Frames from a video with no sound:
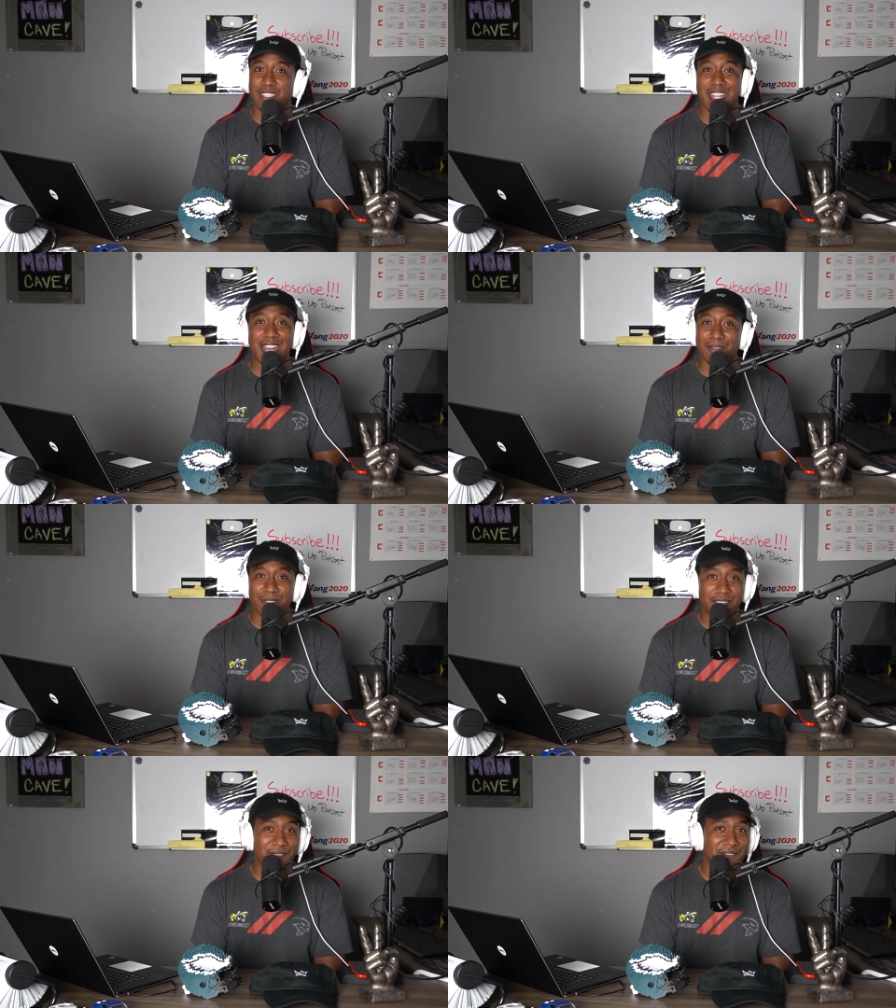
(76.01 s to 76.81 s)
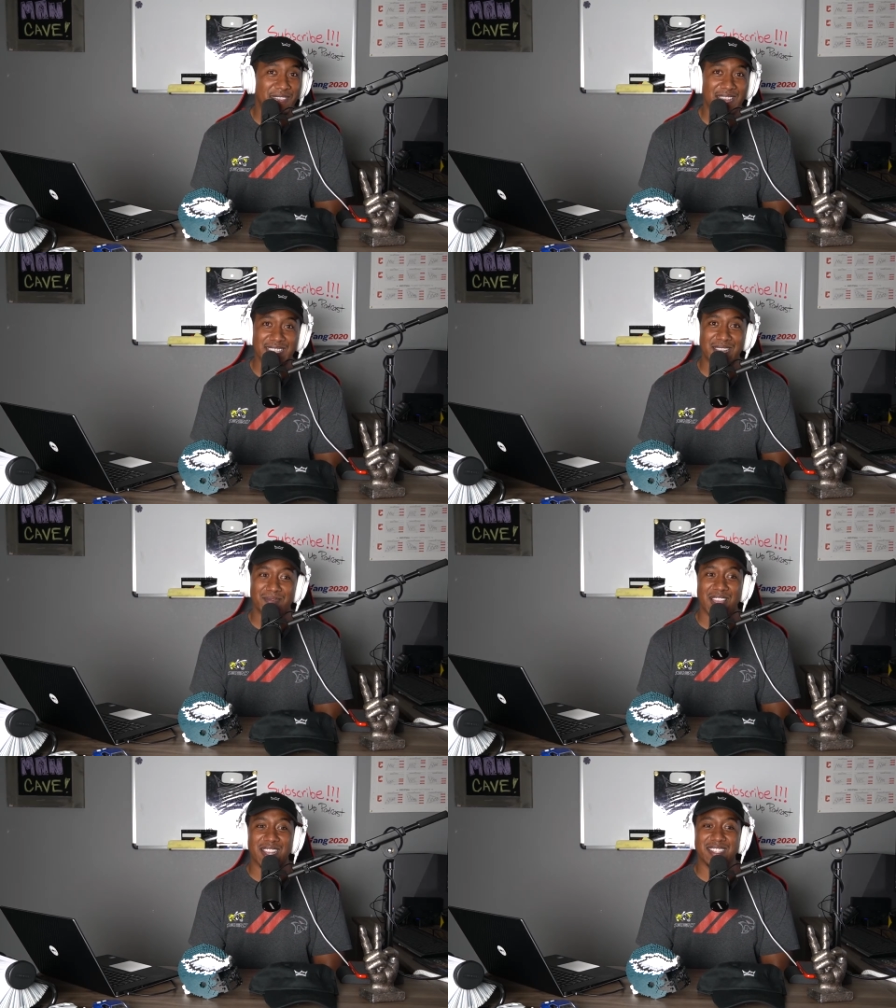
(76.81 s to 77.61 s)
It's not going to be good for the
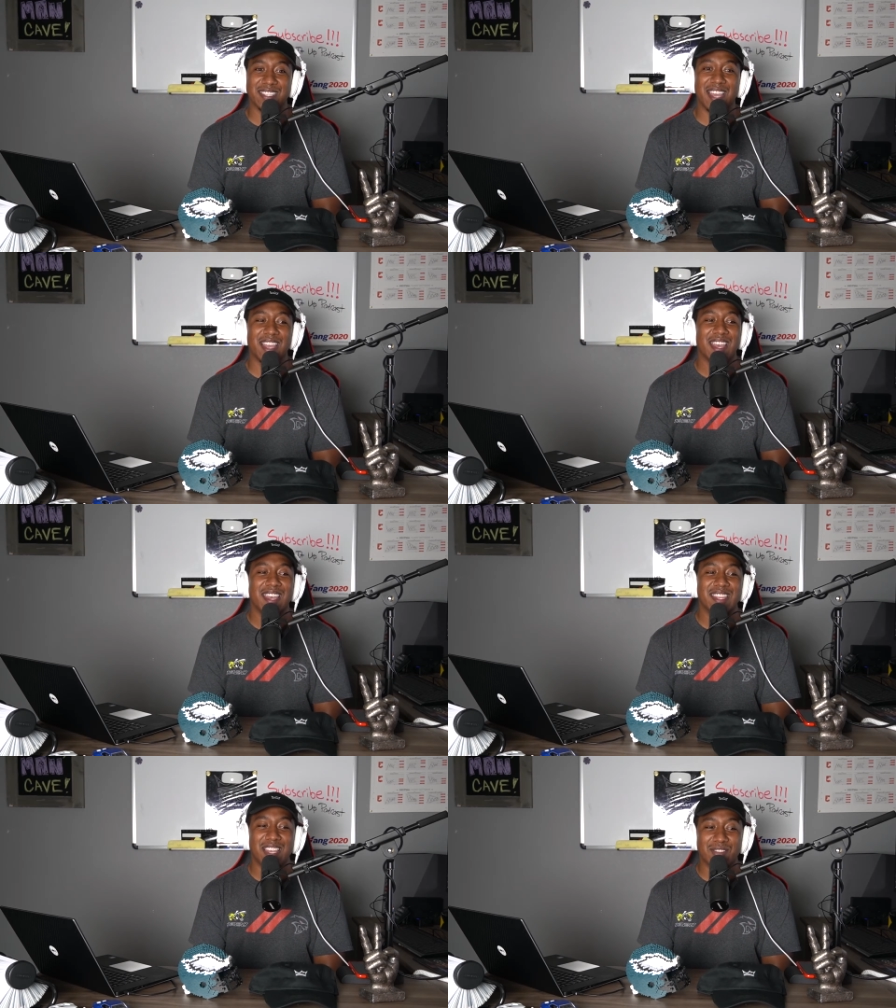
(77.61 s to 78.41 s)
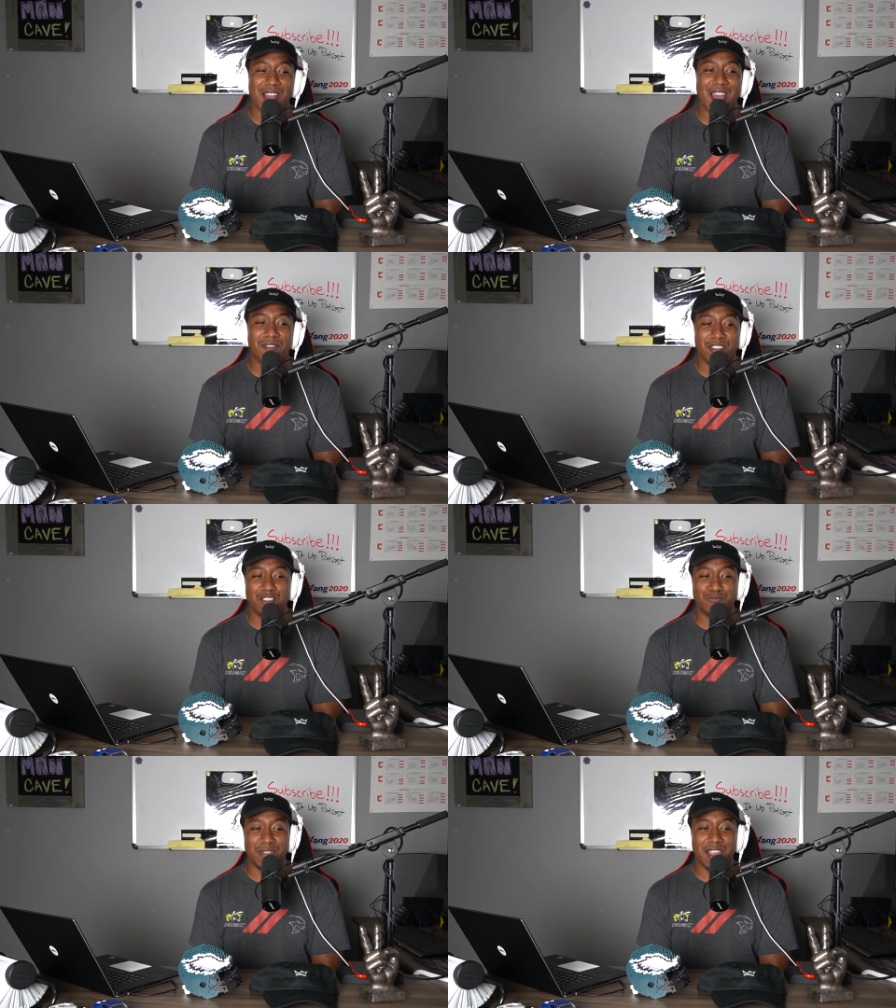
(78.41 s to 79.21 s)
NCAA because they they thrive on
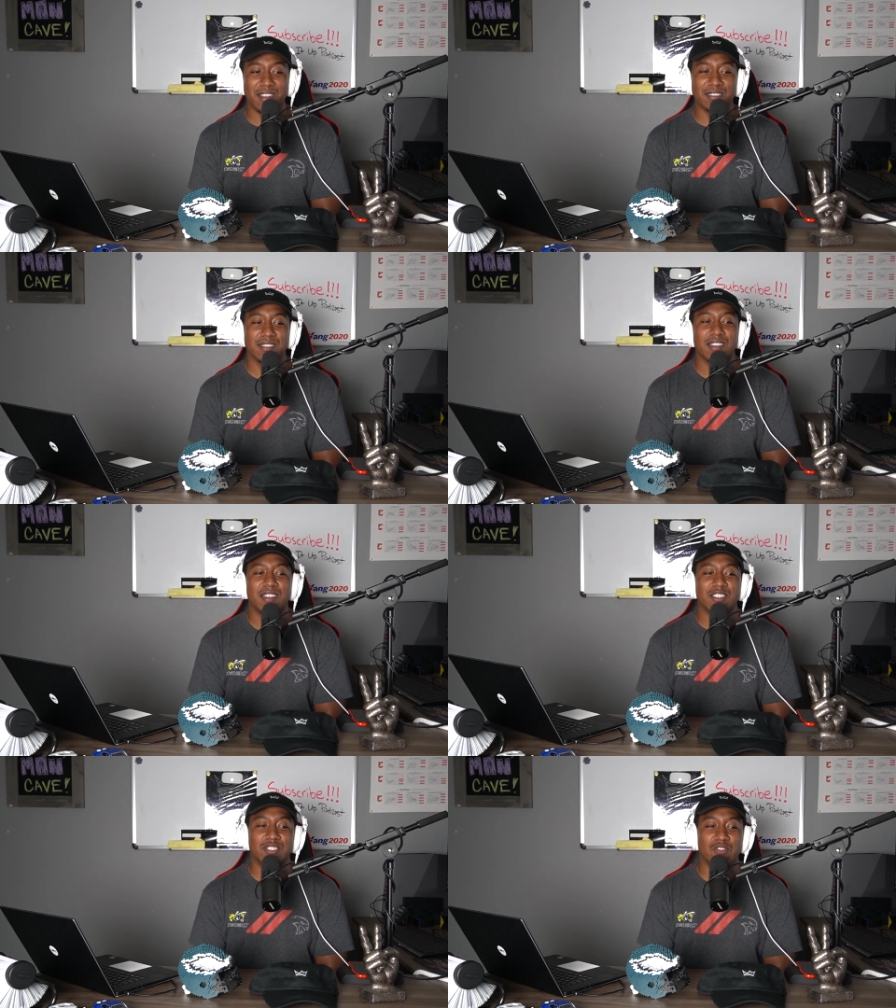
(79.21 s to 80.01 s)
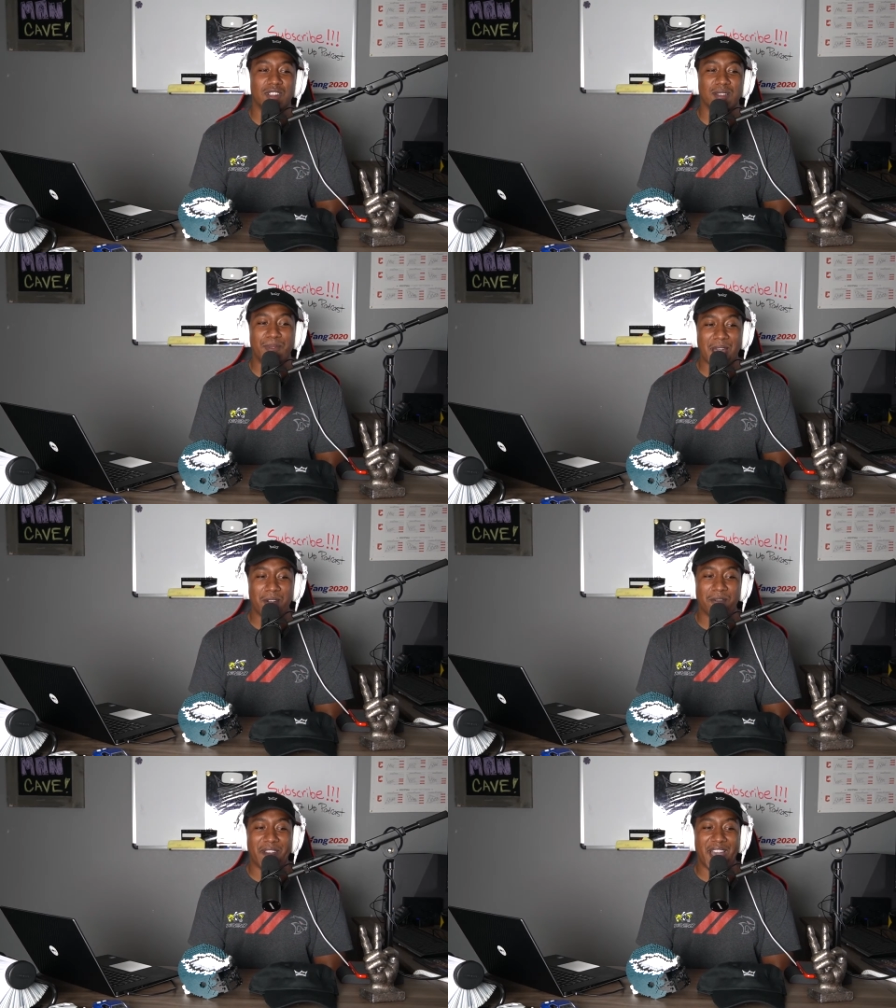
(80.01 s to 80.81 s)
those players joining
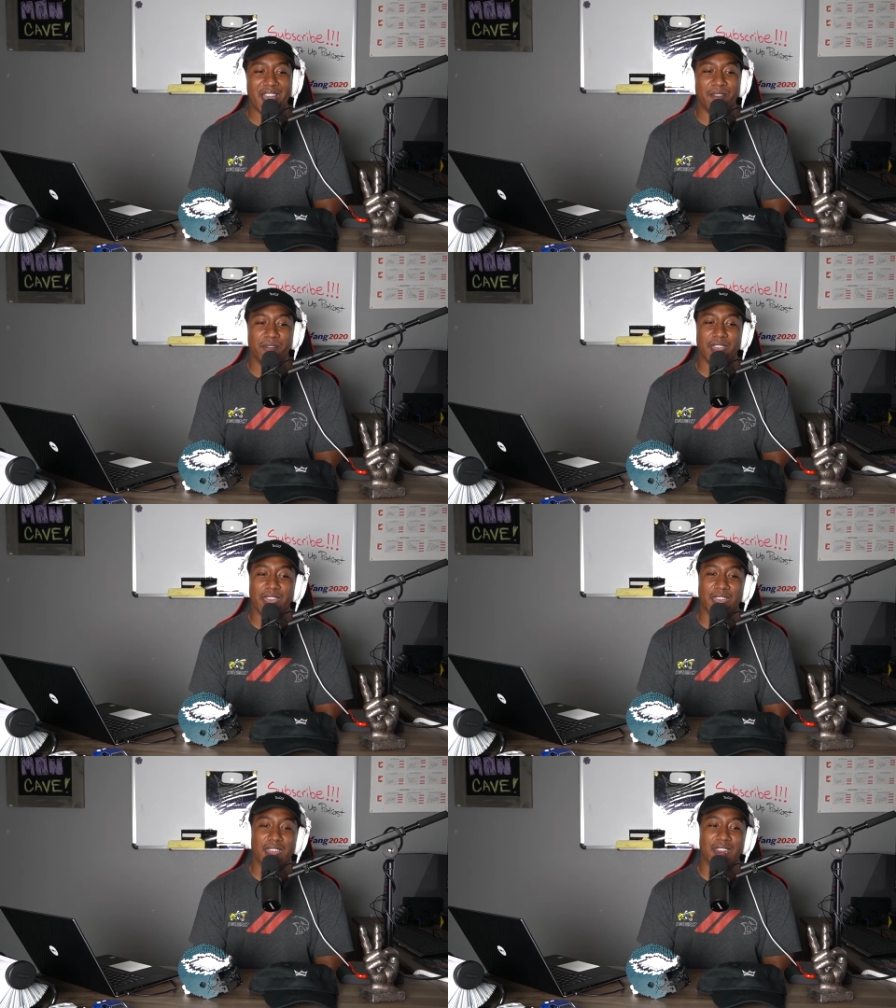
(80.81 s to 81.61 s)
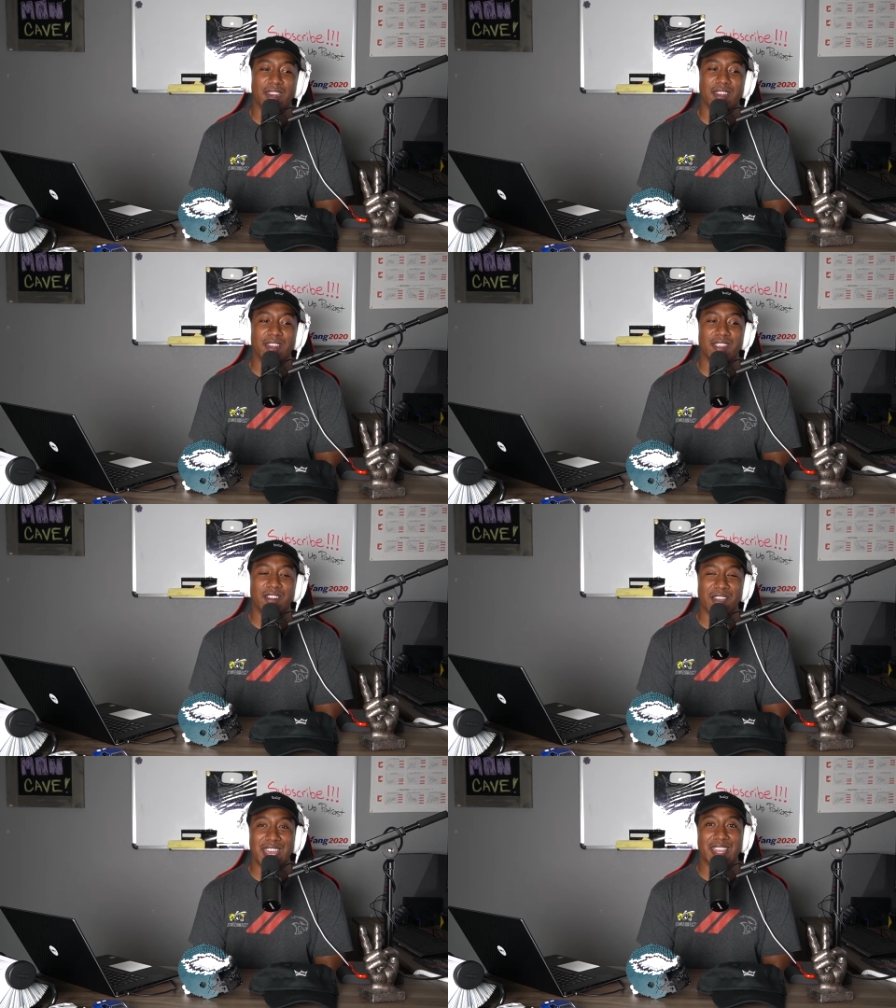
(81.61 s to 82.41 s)
Power Five and you
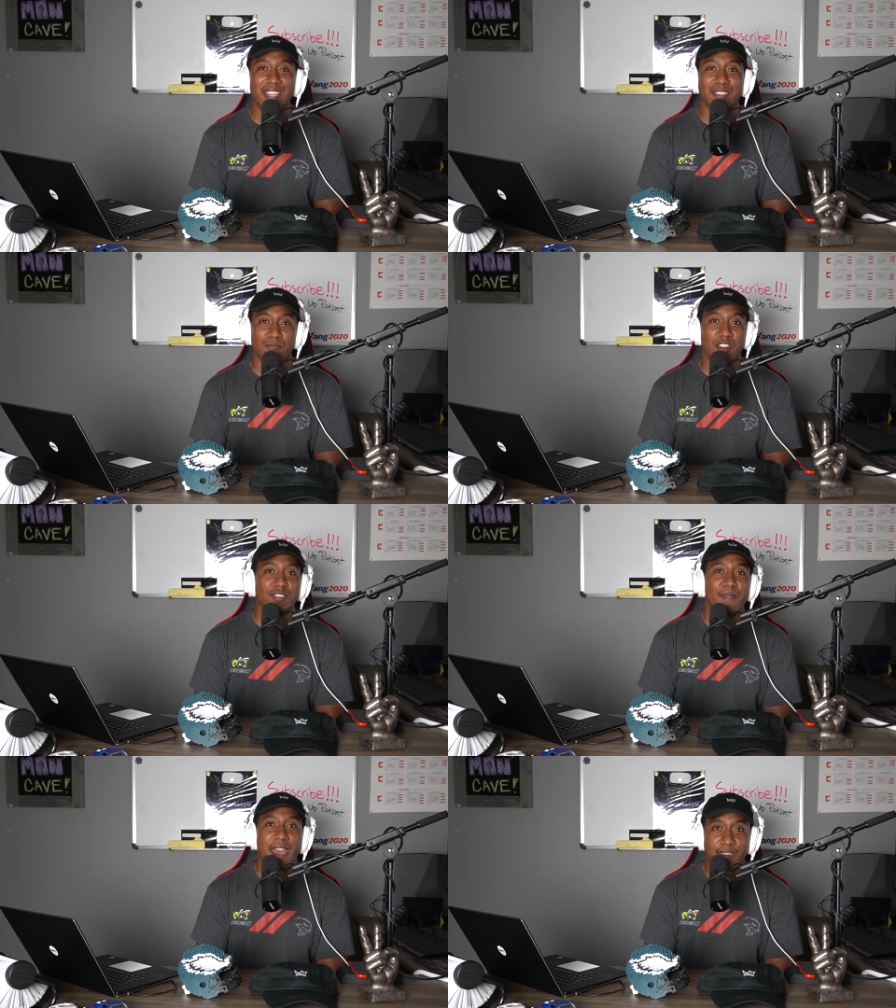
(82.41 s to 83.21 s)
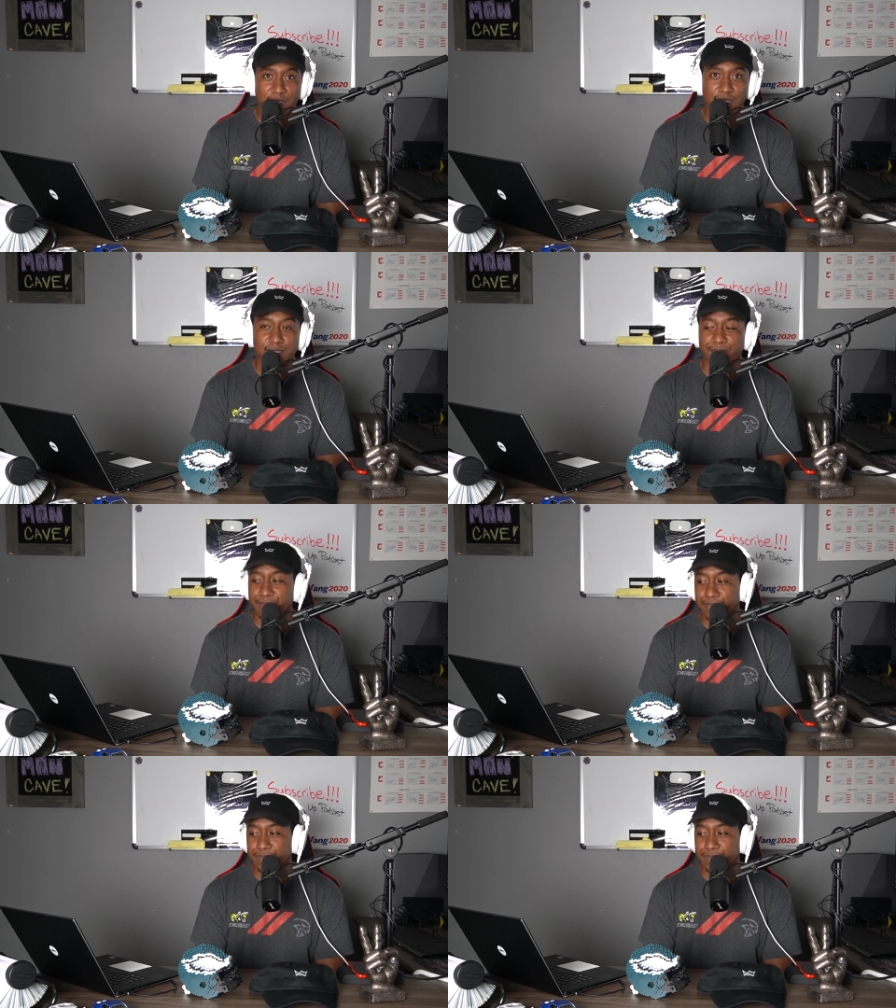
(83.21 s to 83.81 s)
know hitting this March Madness.